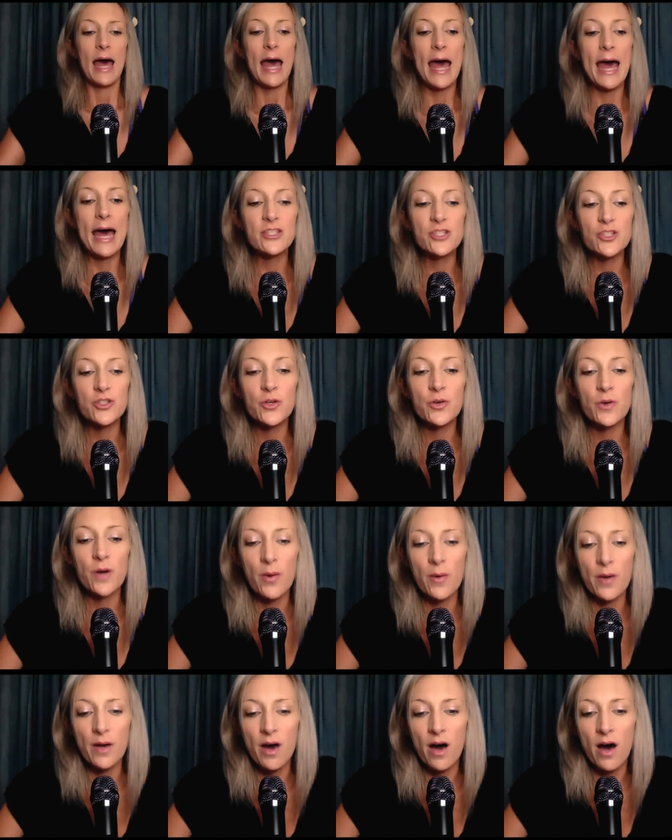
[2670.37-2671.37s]
As you
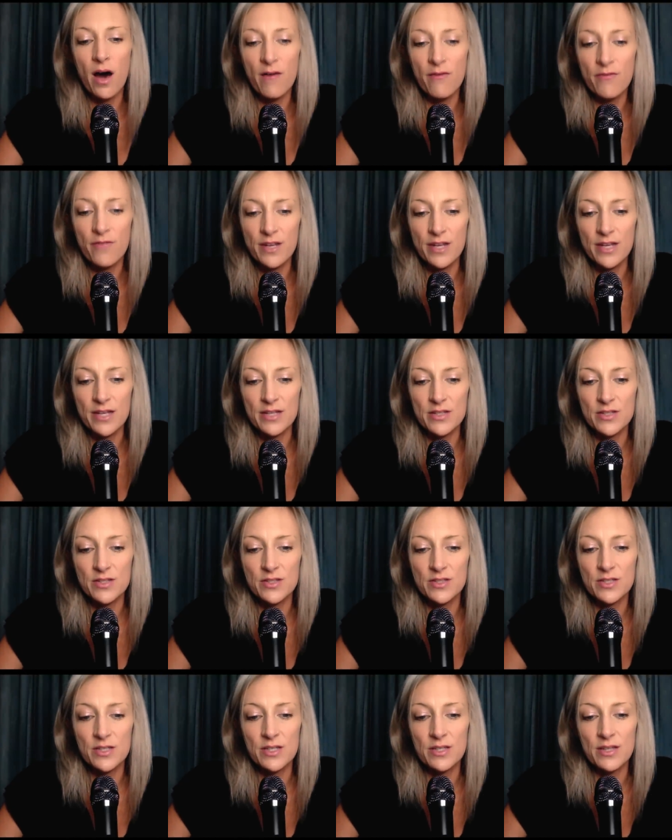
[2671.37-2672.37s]
grow in
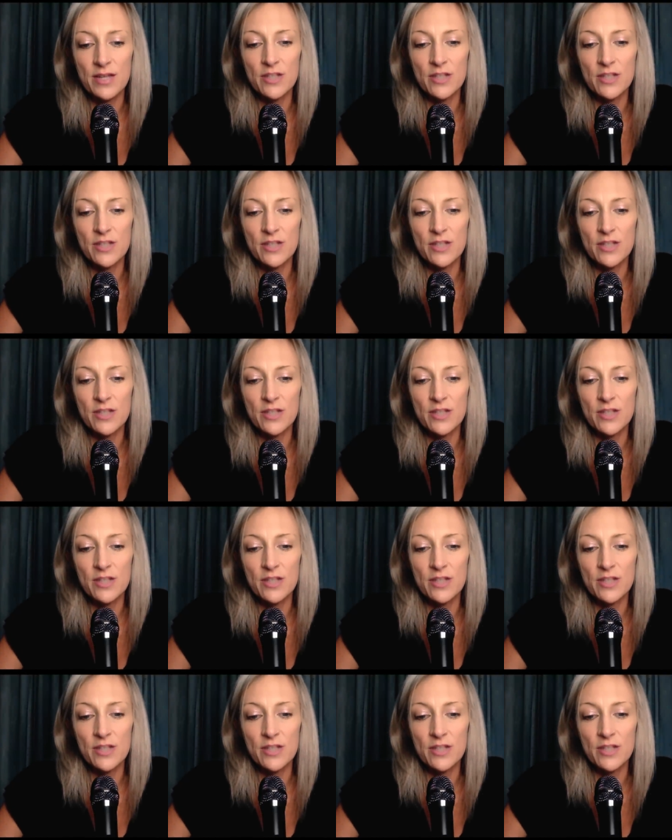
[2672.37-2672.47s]
confidence